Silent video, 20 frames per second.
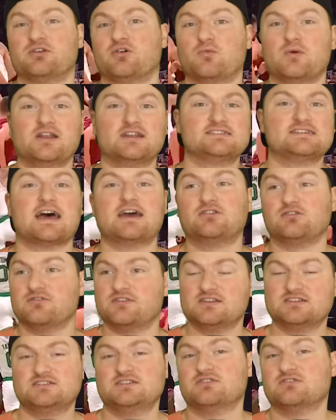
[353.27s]
to win a title
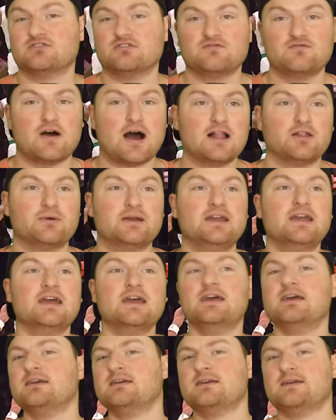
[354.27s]
this year or the following,
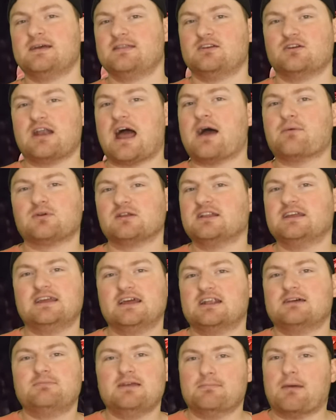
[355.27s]
they're not really
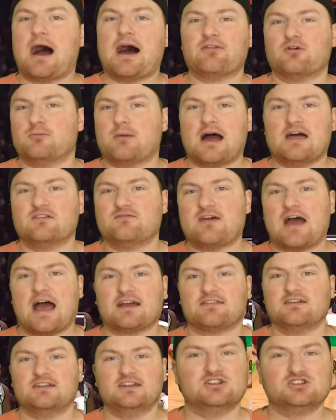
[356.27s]
going to be bothered by the
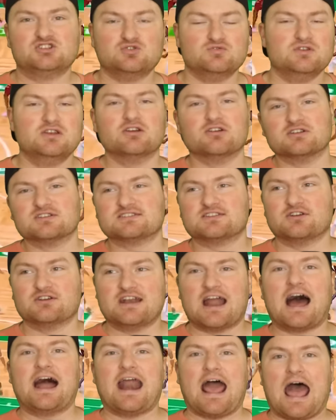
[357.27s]
fact 2 years, they're
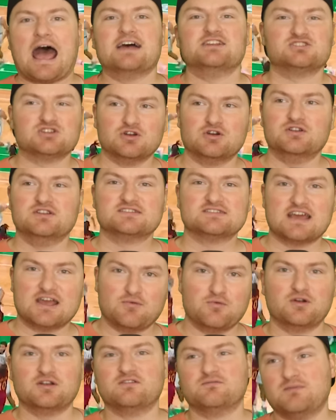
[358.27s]
not as good as they
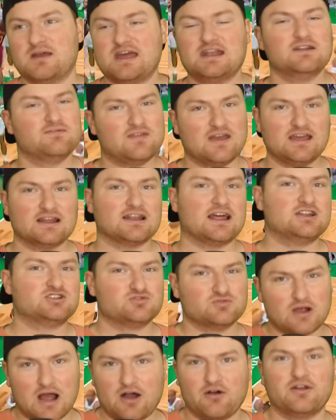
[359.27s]
would have been if they had let
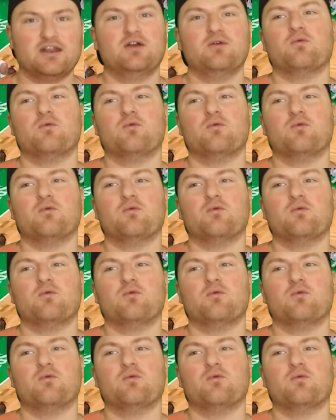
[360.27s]
Jrue Holiday